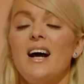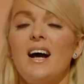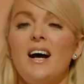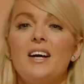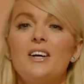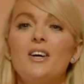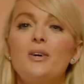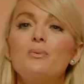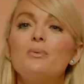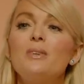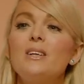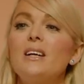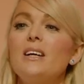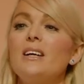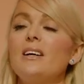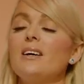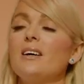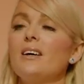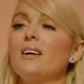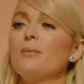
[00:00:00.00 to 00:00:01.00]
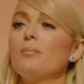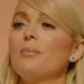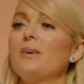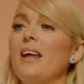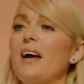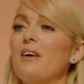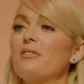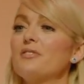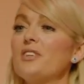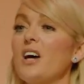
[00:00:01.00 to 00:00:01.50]
I only
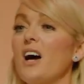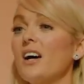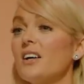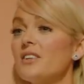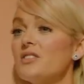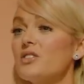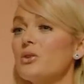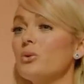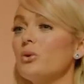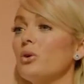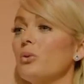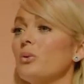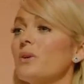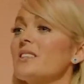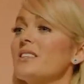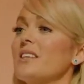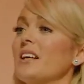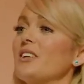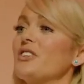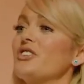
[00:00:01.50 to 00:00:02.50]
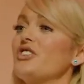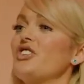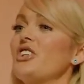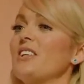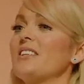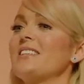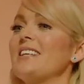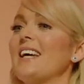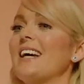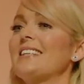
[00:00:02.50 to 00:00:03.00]
left high school with 6
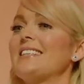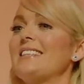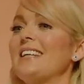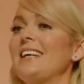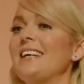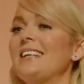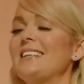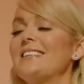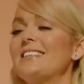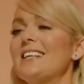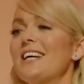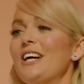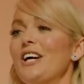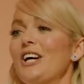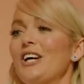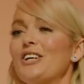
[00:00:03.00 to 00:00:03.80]
GCSEs,